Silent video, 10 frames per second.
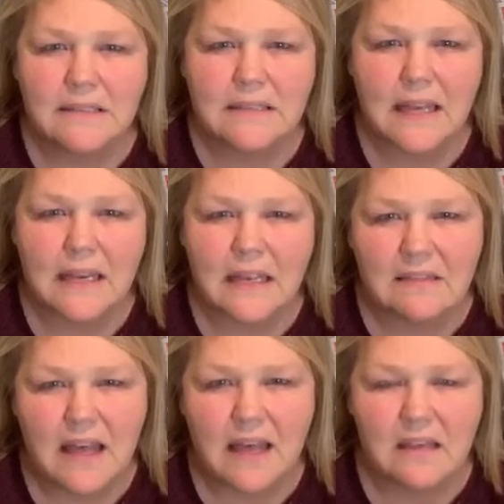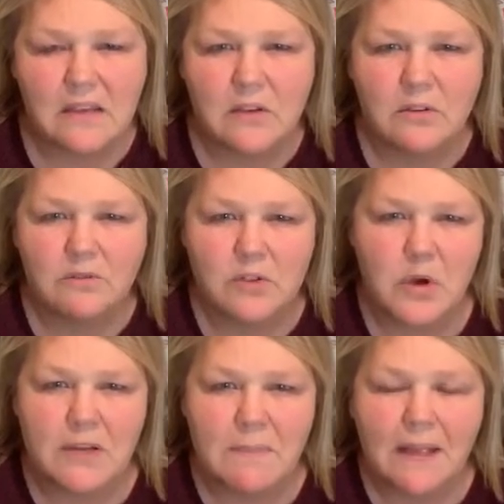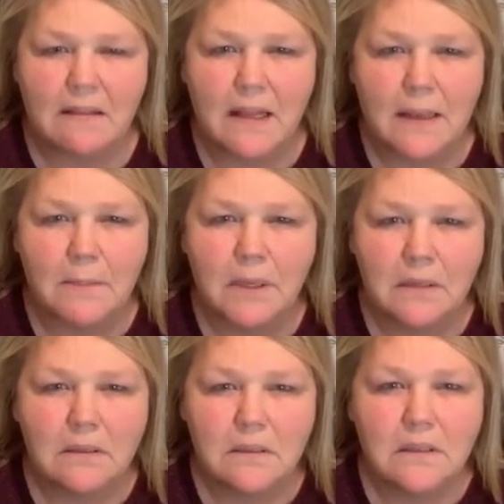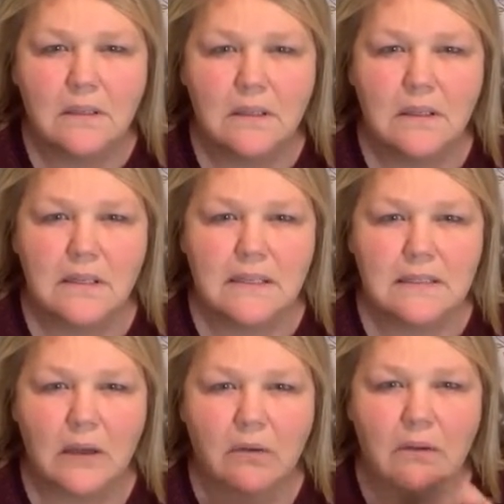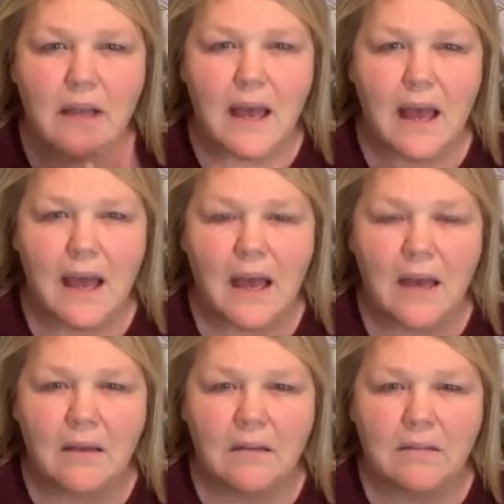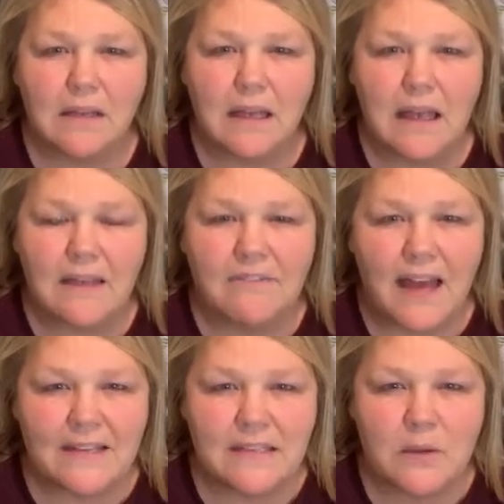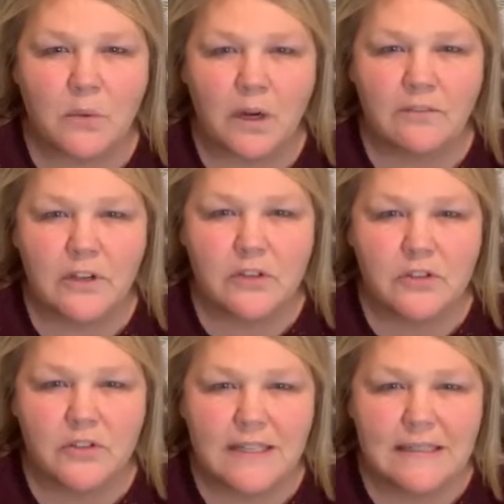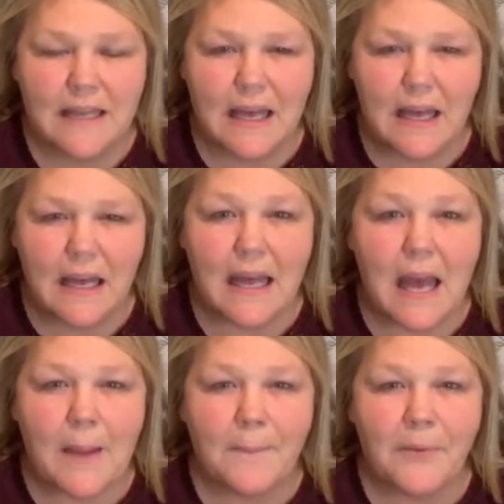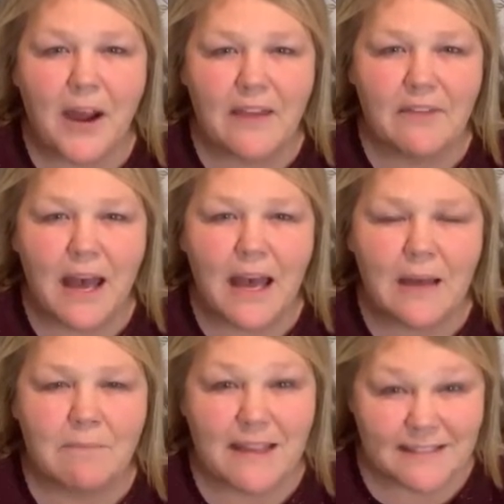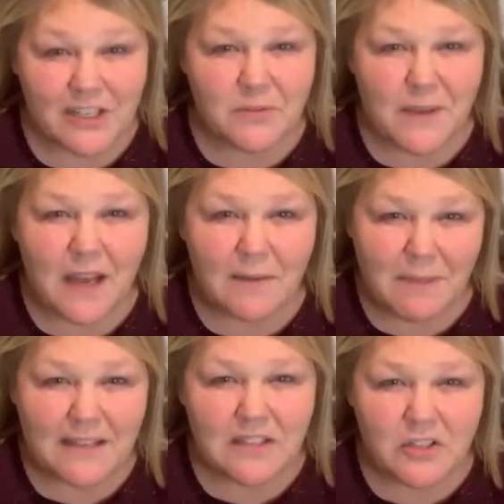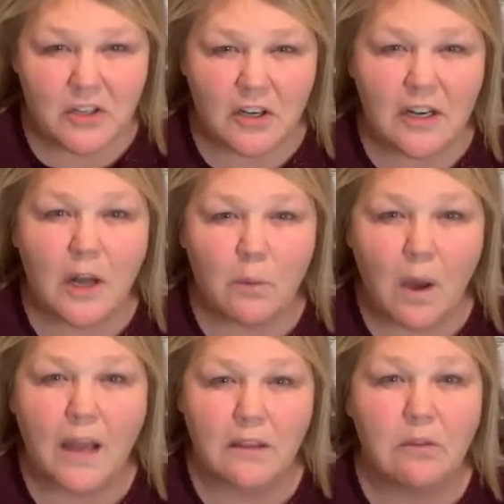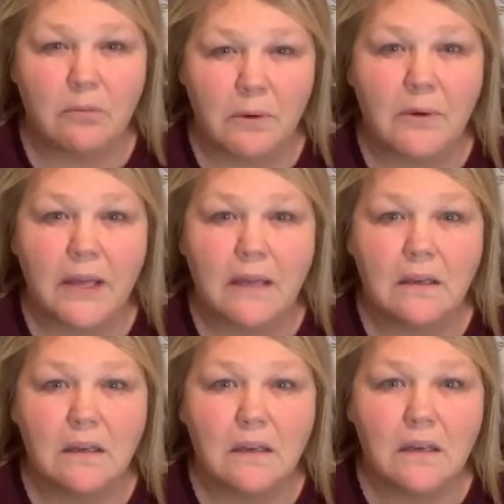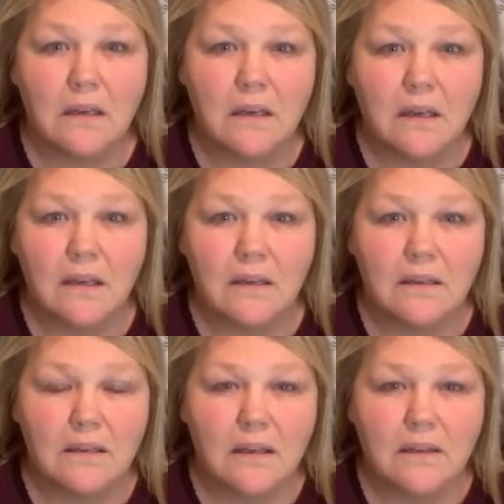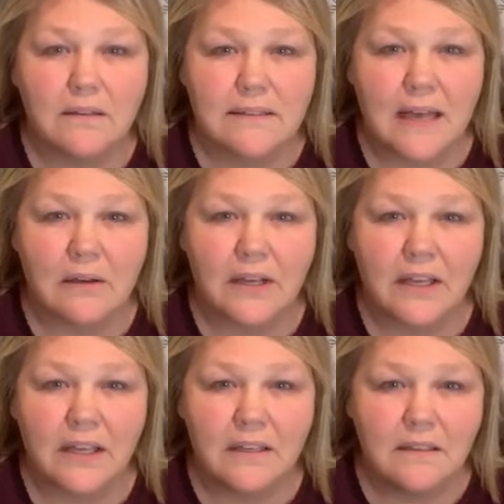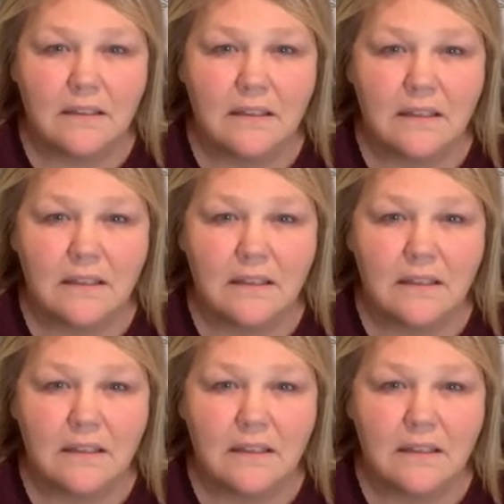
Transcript: stating that you've joined my club. So if that doesn't work for you, Teresa, message me on Messenger and I'll walk you through it. Sound good?